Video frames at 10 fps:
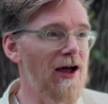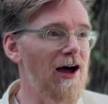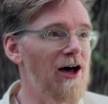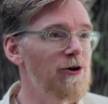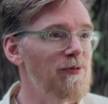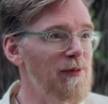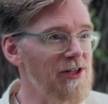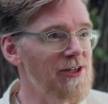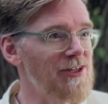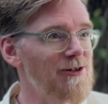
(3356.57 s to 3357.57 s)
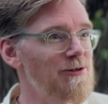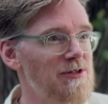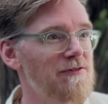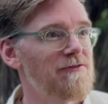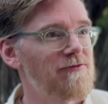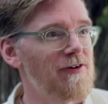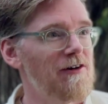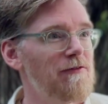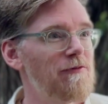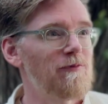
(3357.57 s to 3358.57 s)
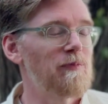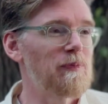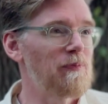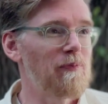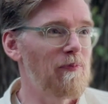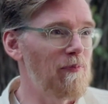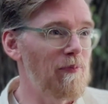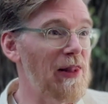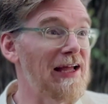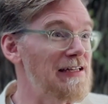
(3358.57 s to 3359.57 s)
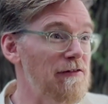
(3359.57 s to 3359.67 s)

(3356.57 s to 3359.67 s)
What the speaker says: 100 million years of plant